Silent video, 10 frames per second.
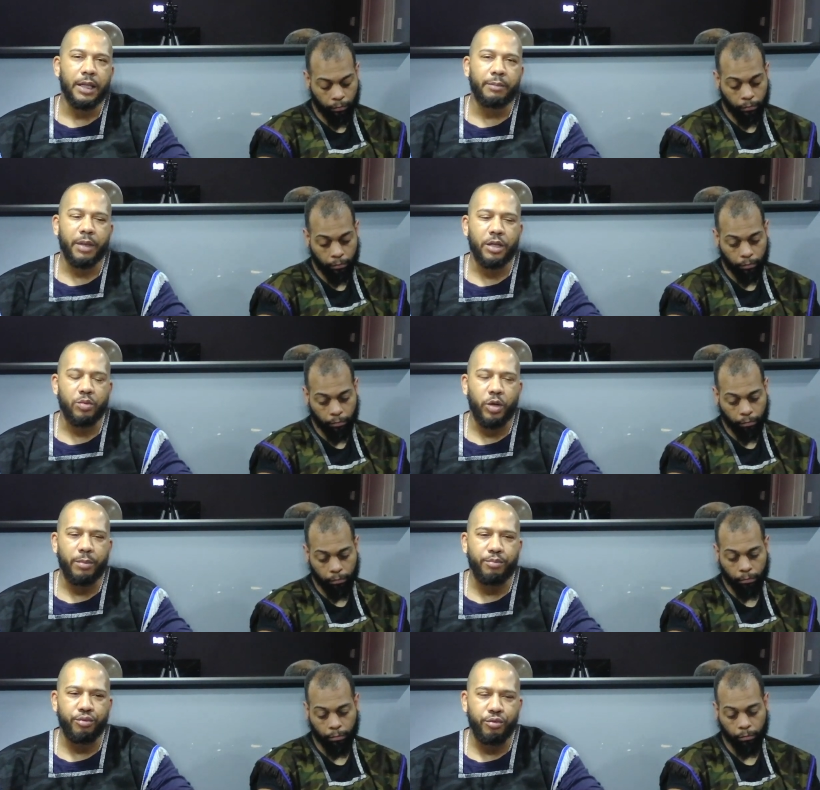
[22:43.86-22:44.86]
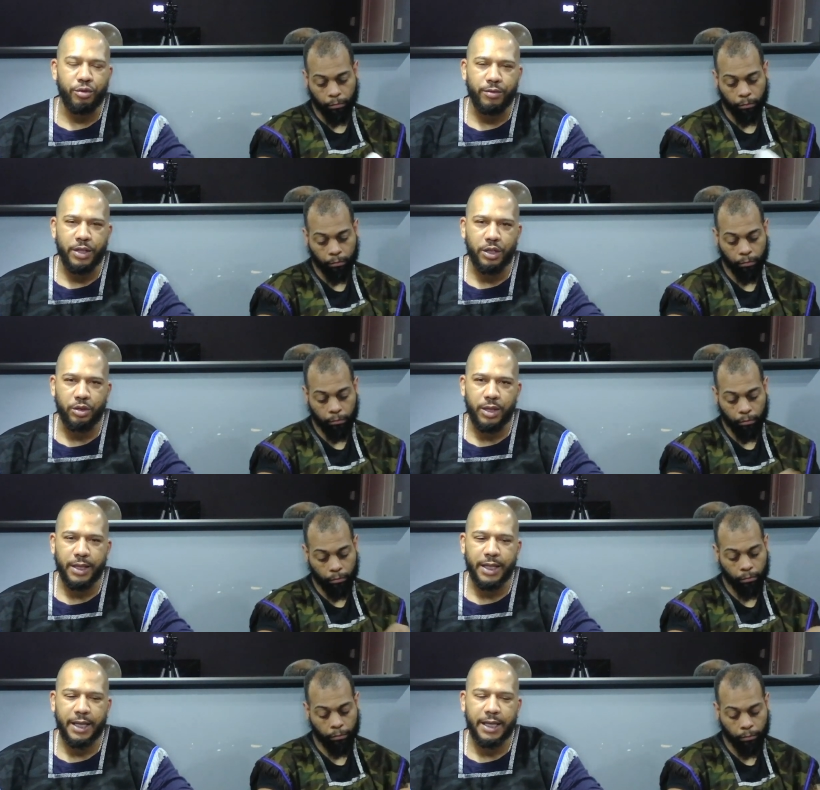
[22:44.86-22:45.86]
Speaker 1: because I want to prove to you that
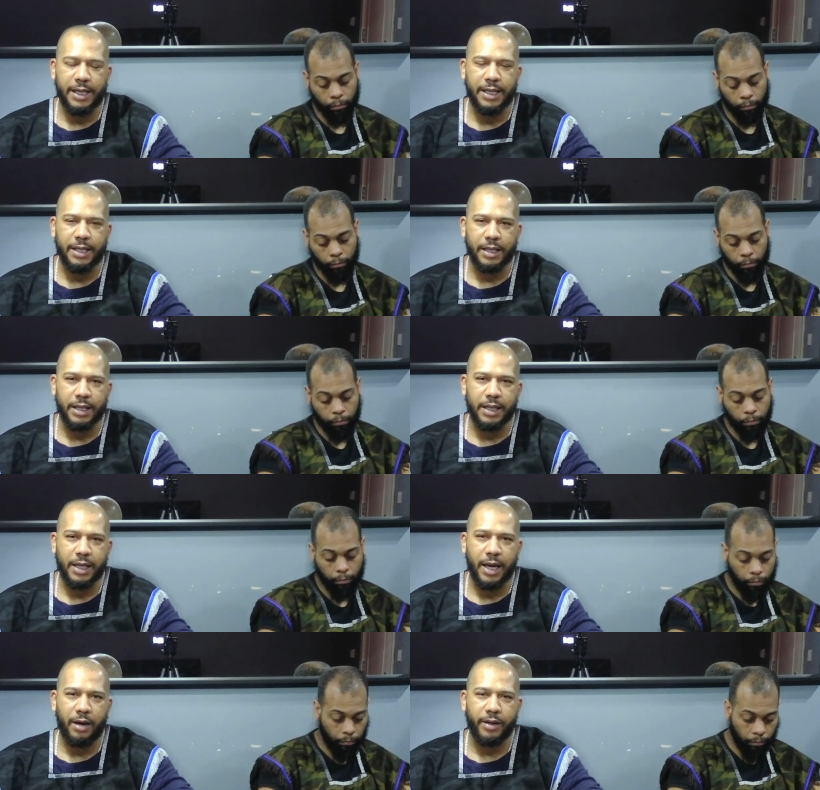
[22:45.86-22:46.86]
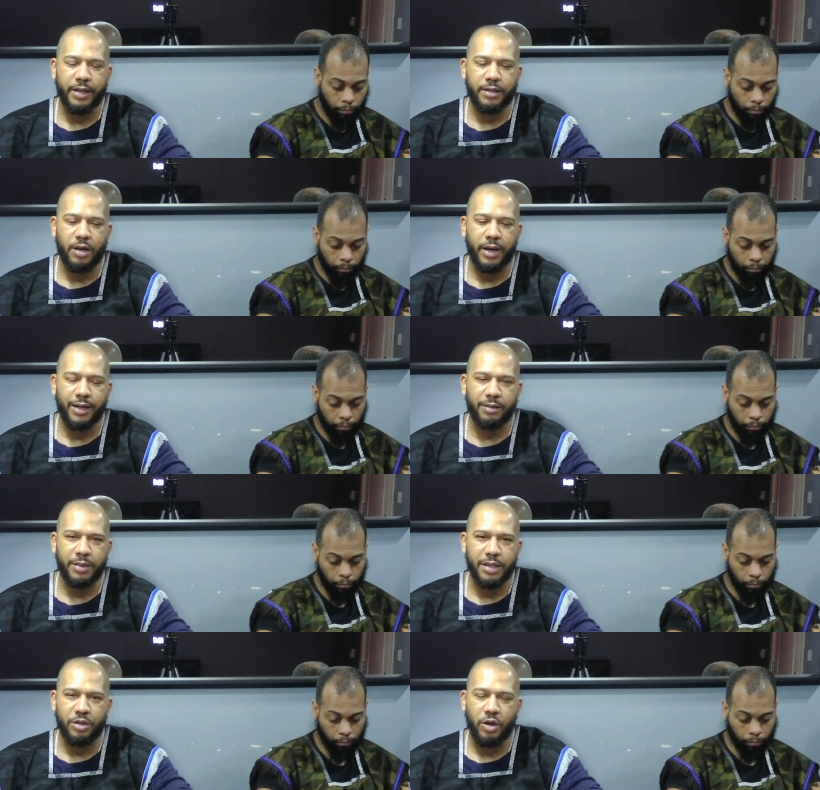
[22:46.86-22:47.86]
the heathen are counted as our
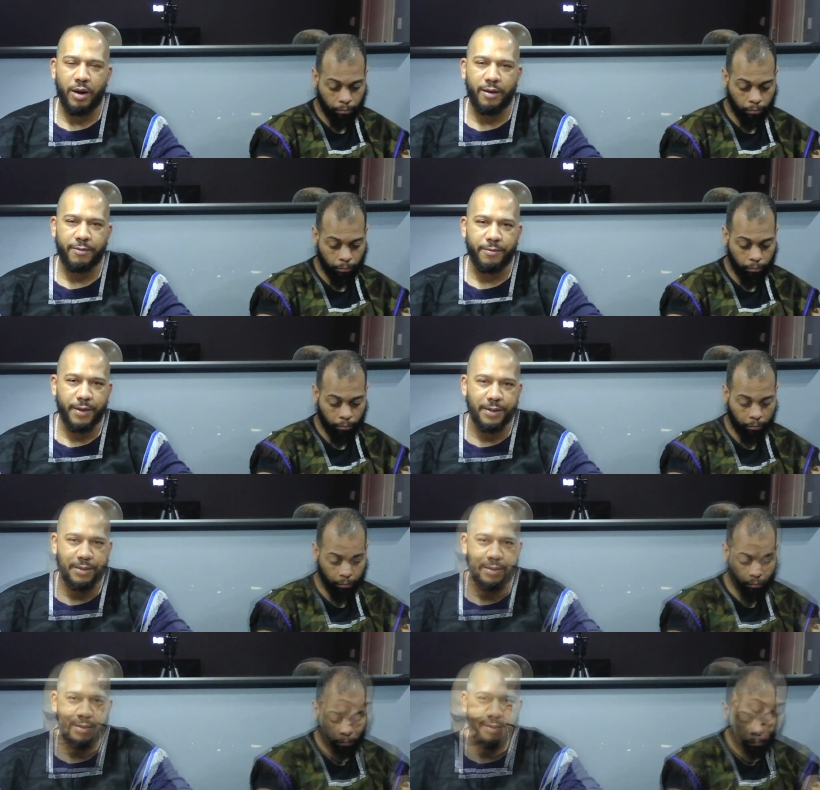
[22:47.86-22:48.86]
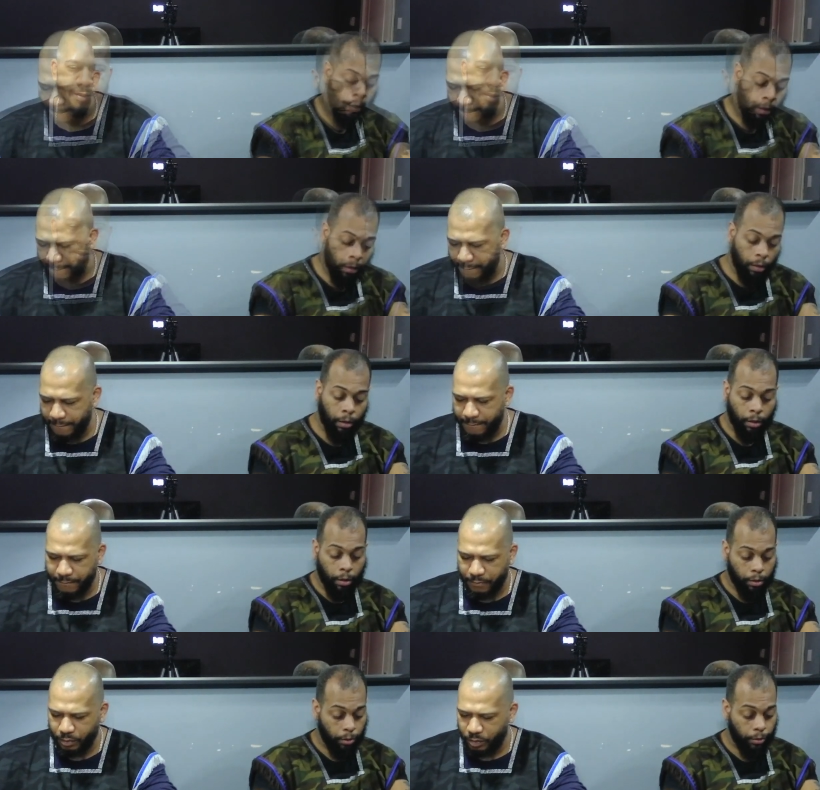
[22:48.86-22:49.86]
enemies, not our friends.
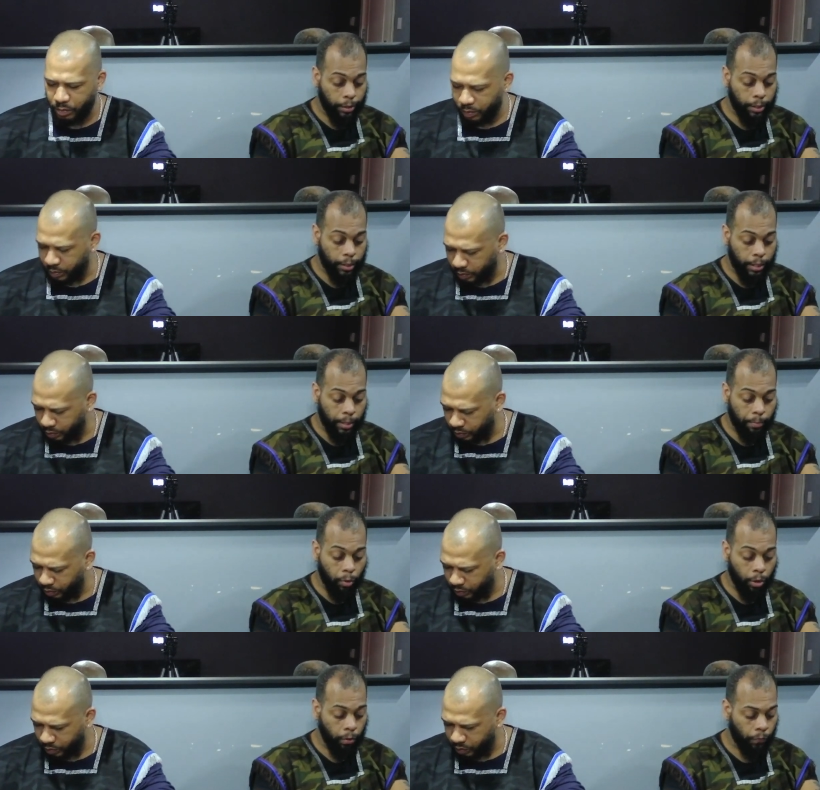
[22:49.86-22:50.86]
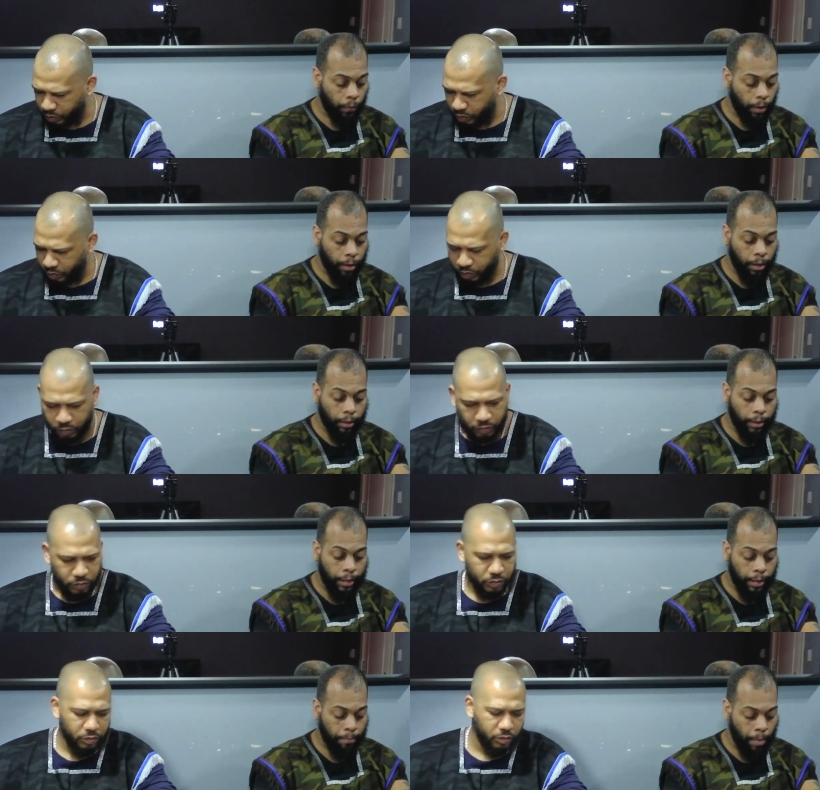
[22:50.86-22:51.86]
Speaker 2: So this is the book of uh,
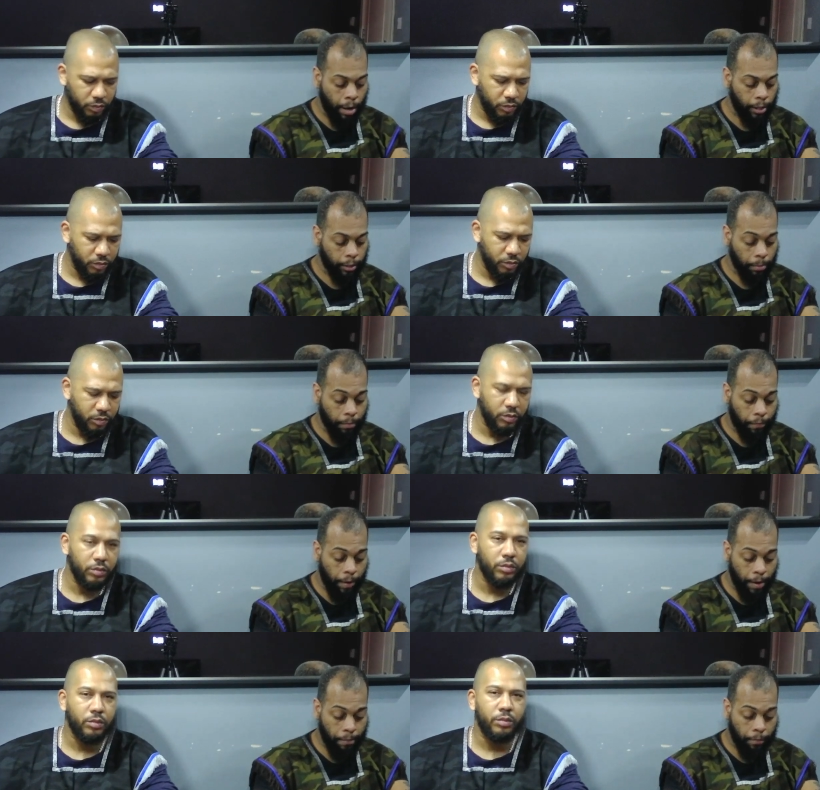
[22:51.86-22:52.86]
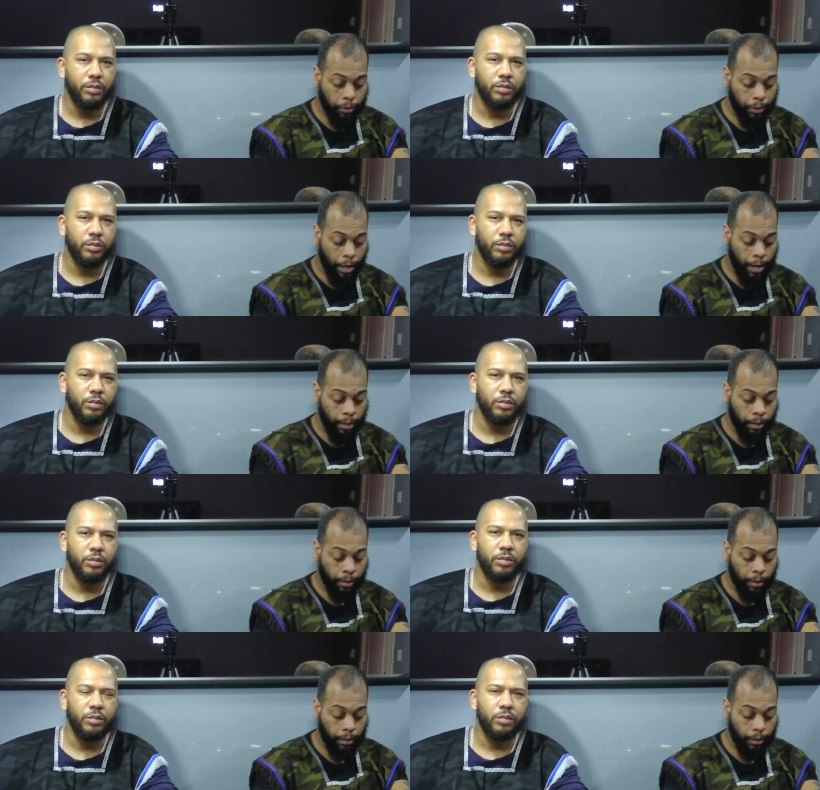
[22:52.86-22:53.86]
Nehemiah, chapter 5, verse 9.
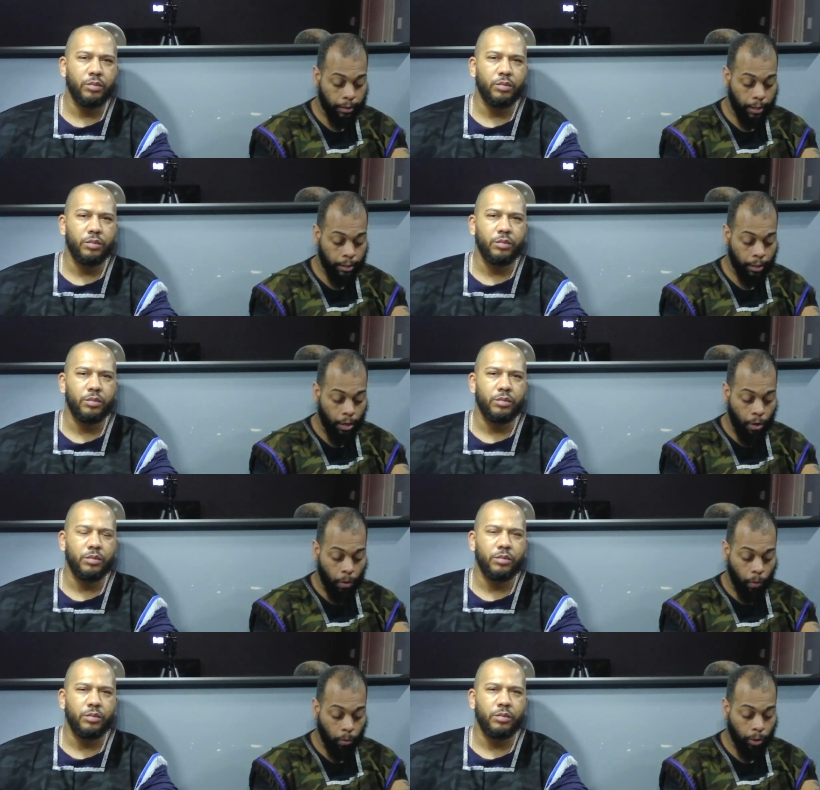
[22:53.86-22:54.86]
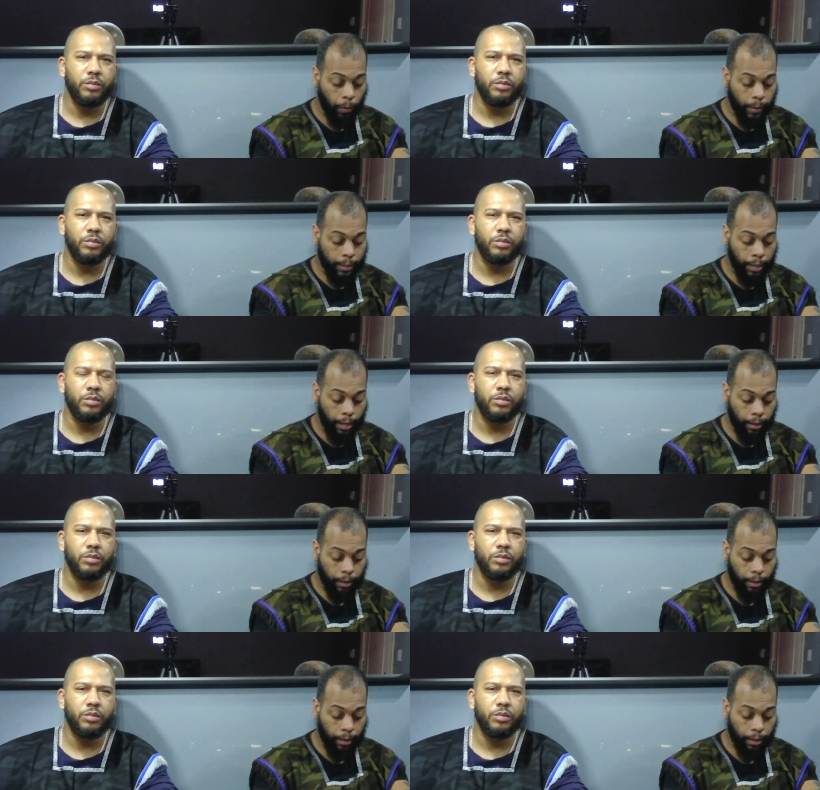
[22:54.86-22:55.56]
And it says, Also I said,